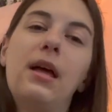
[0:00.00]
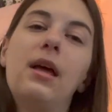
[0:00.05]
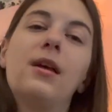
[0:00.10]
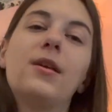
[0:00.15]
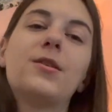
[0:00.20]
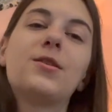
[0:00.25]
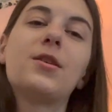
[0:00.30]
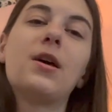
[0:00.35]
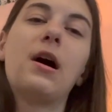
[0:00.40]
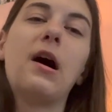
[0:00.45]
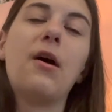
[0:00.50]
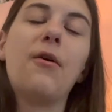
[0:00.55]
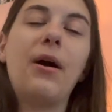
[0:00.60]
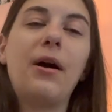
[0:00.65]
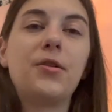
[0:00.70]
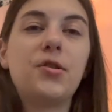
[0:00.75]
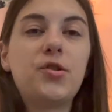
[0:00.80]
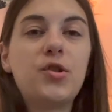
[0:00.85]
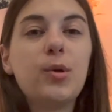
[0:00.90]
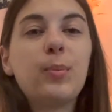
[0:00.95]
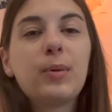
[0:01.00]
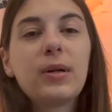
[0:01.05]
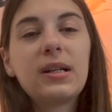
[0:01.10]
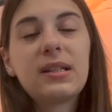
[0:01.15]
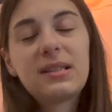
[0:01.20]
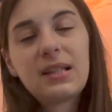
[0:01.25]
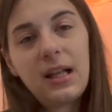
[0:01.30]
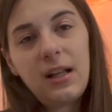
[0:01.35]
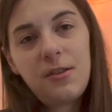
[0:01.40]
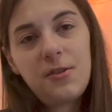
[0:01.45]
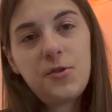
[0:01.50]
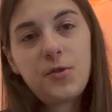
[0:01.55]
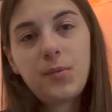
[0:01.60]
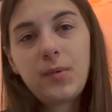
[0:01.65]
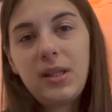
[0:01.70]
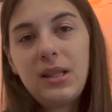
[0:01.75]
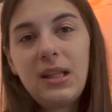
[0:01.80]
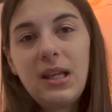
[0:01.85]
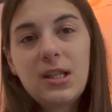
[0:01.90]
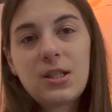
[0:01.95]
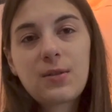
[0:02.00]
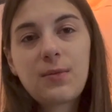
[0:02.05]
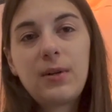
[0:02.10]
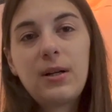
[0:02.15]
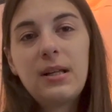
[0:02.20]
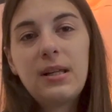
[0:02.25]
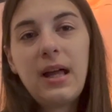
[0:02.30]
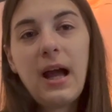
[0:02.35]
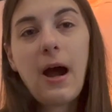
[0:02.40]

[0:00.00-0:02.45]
So I was super excited to read this one.